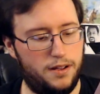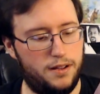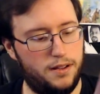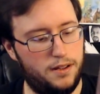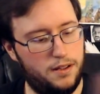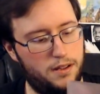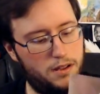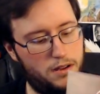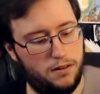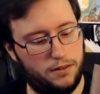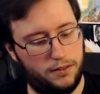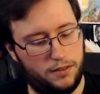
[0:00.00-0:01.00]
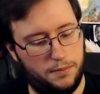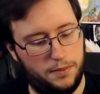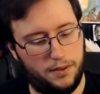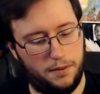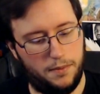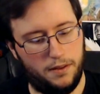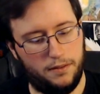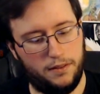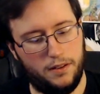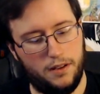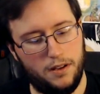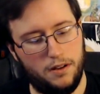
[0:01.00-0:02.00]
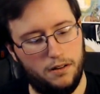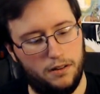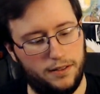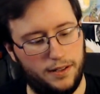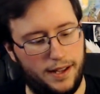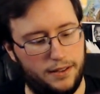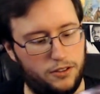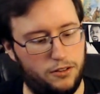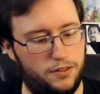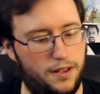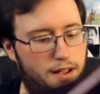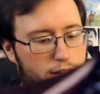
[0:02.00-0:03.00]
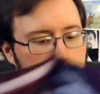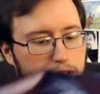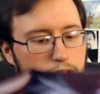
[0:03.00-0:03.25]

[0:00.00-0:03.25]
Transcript: or is this gonna be something else? Oh, it looks like it has two sides.